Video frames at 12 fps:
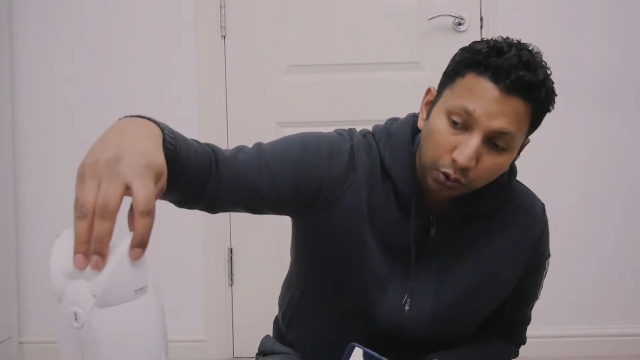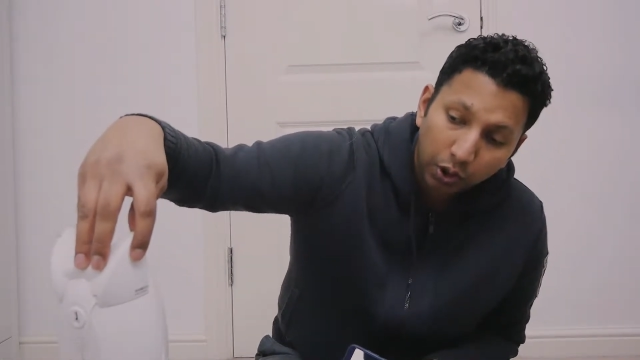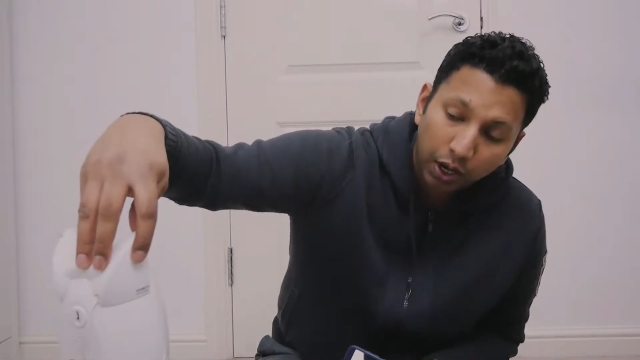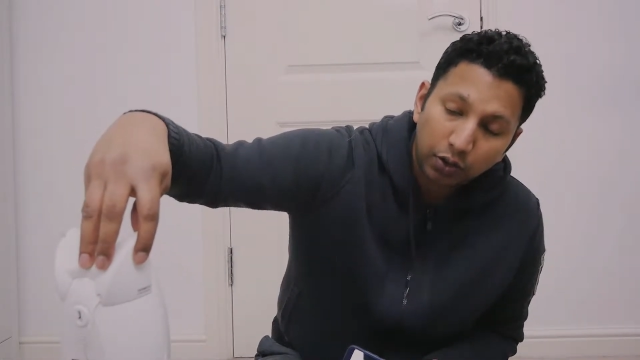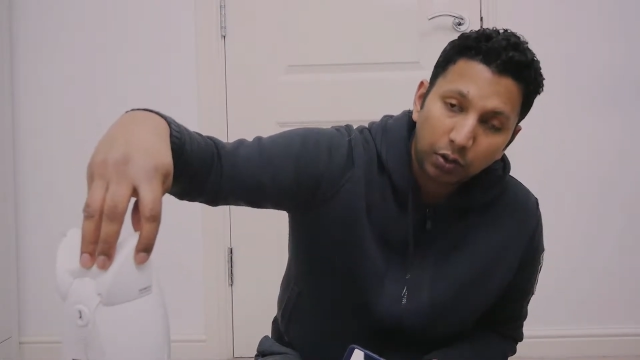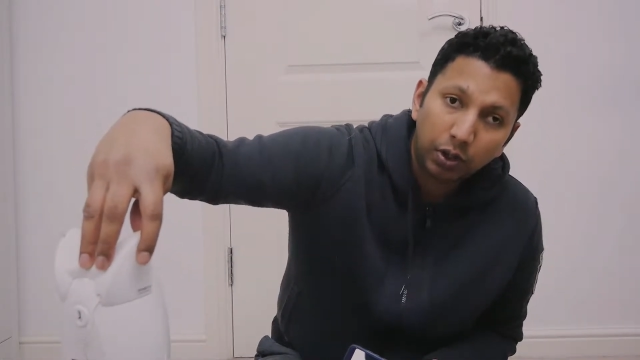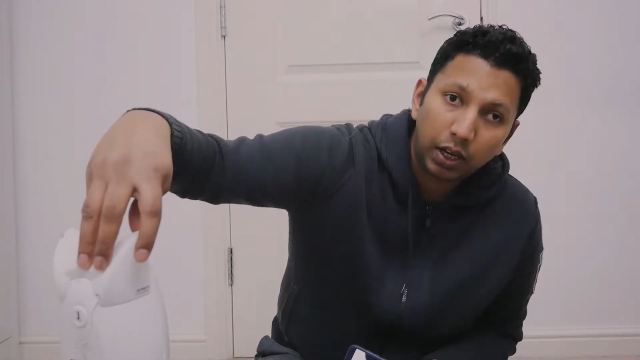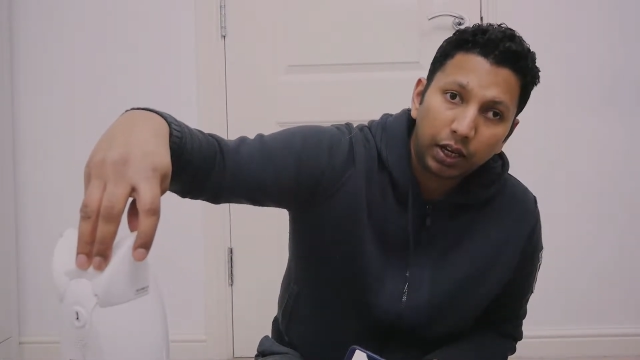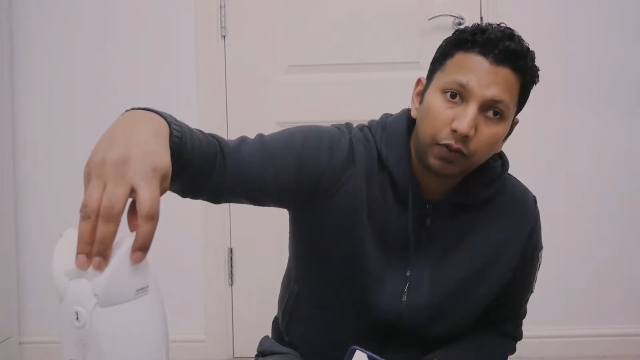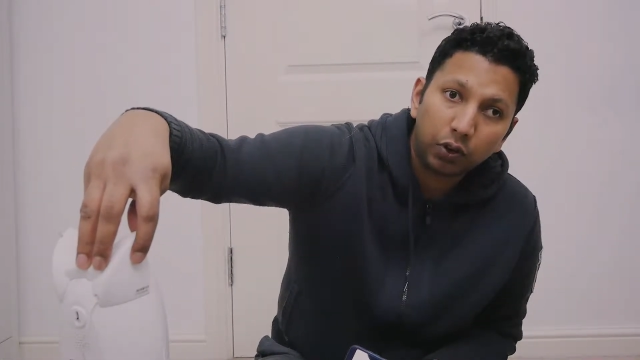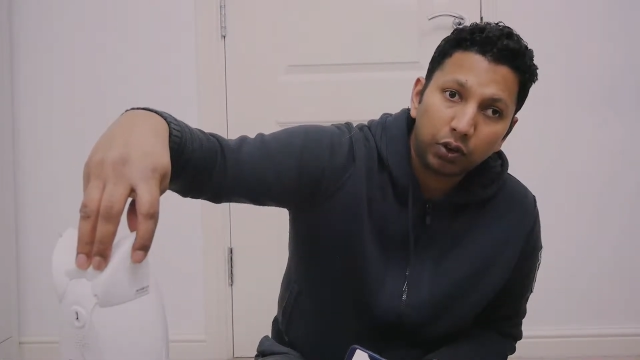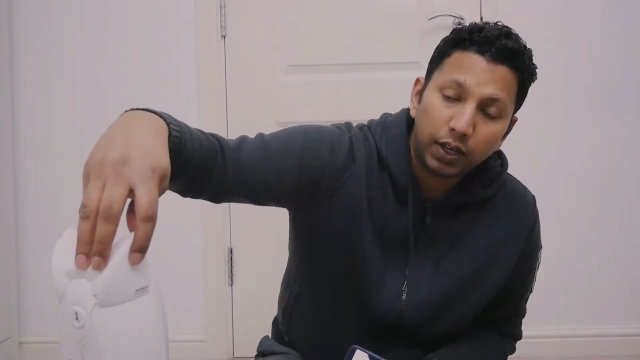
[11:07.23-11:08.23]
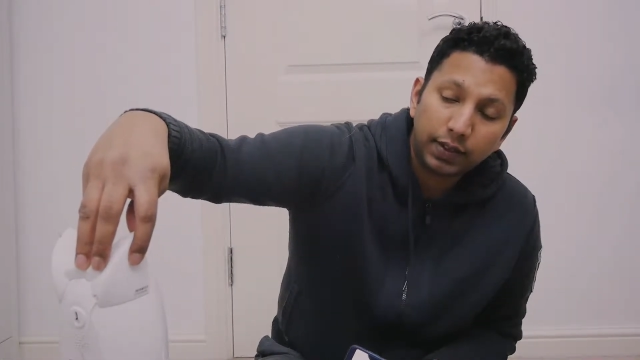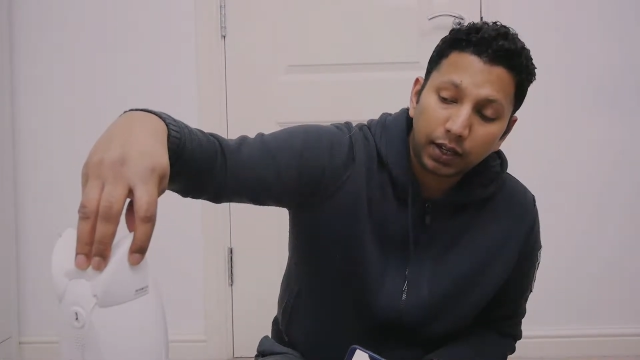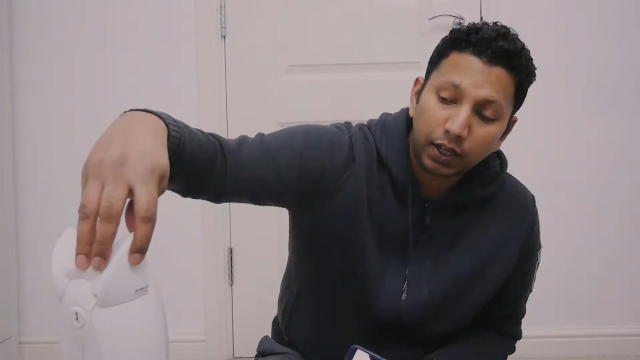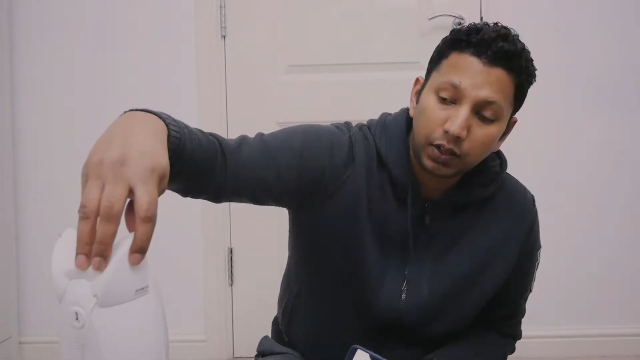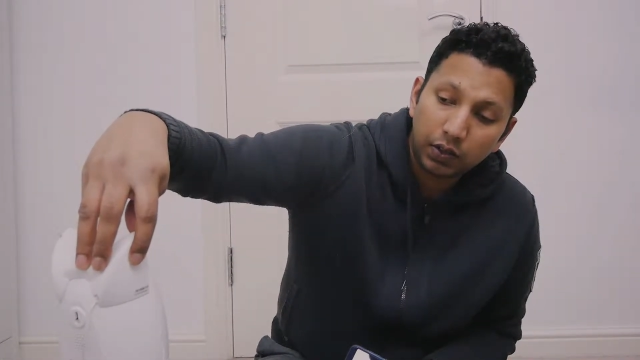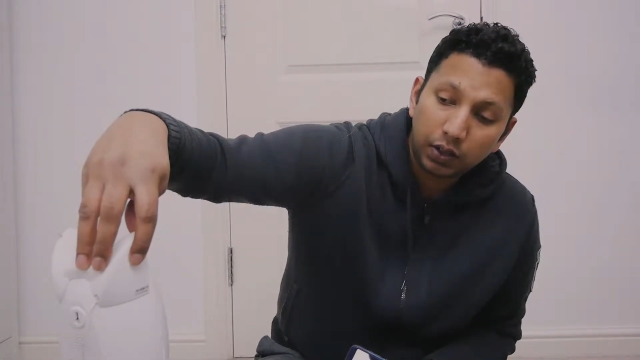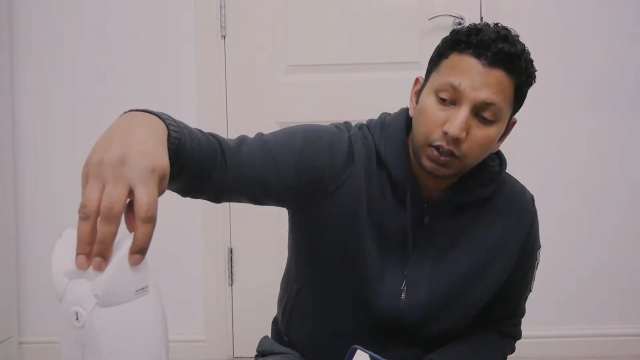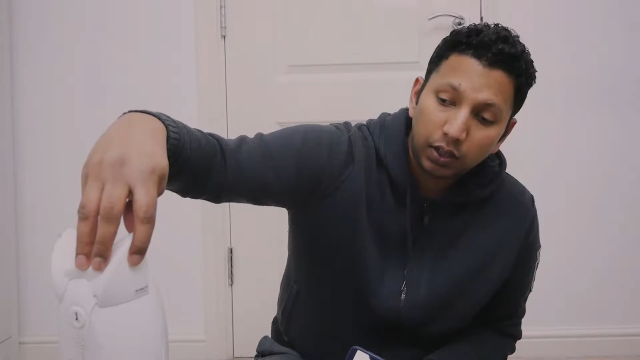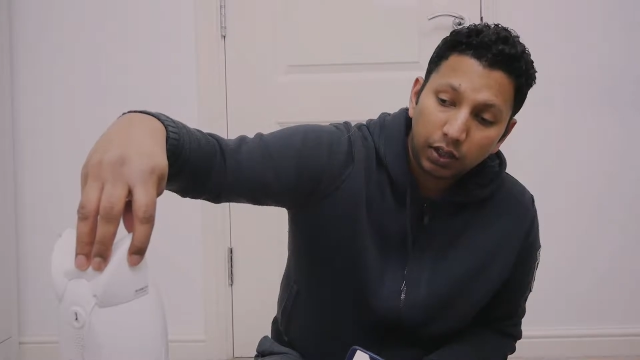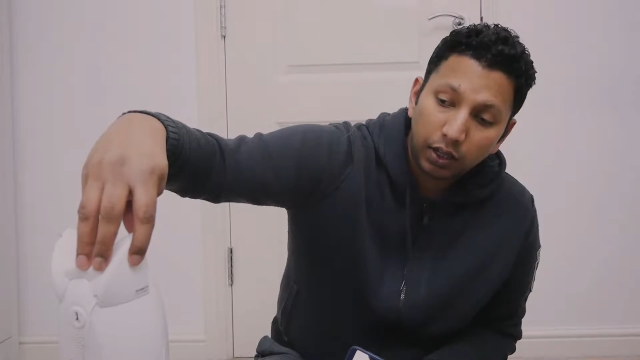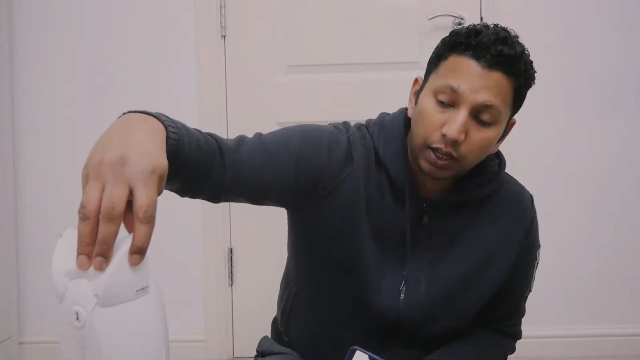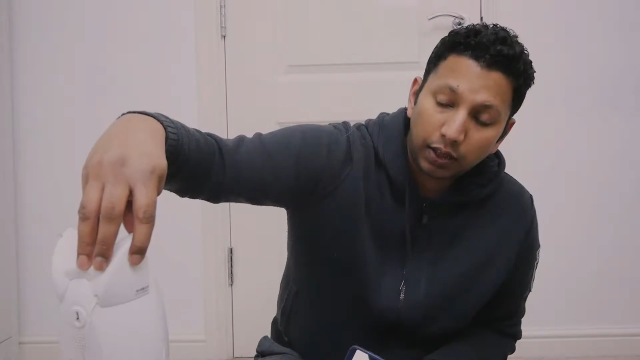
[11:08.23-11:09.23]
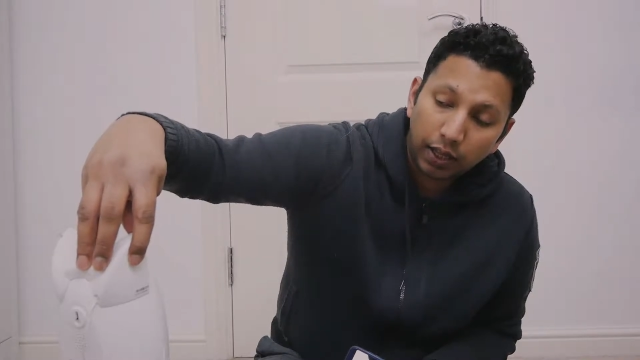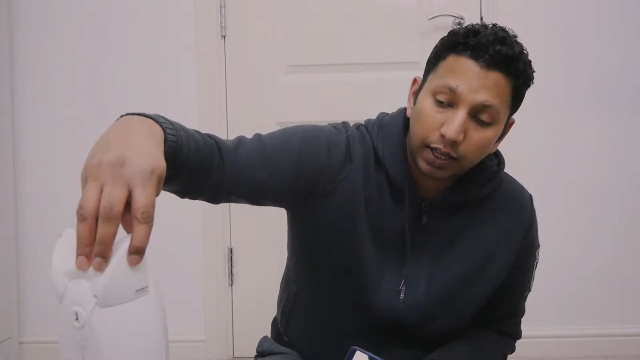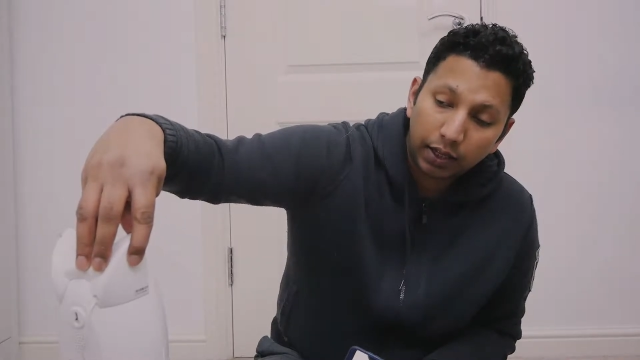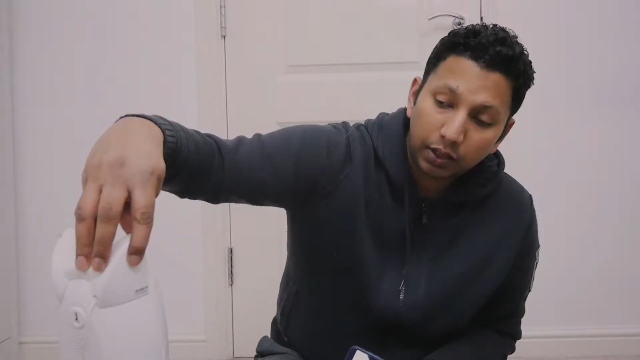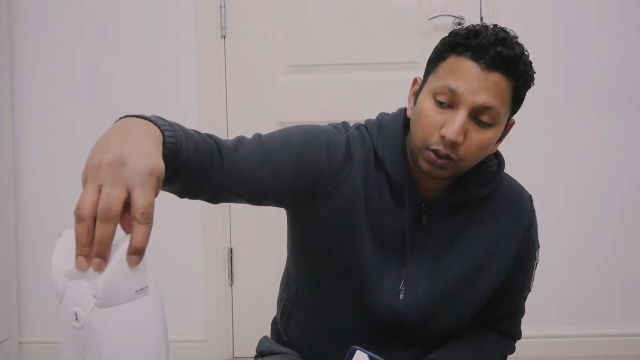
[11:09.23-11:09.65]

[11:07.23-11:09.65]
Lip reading: you actually click it for 3 seconds and then